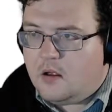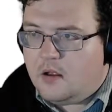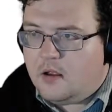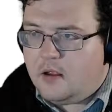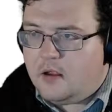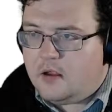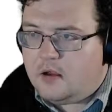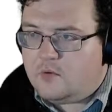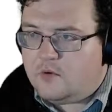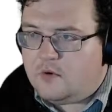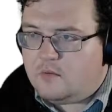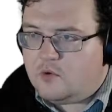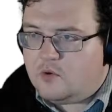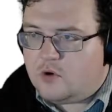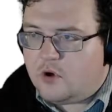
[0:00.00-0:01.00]
And we
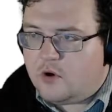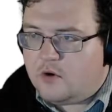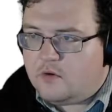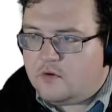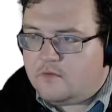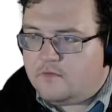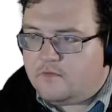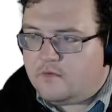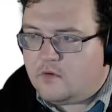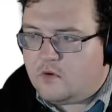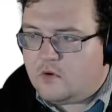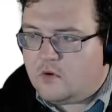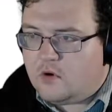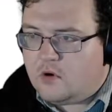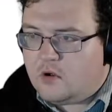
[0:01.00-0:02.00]
will go
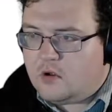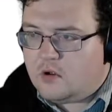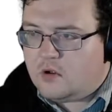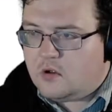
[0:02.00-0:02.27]
for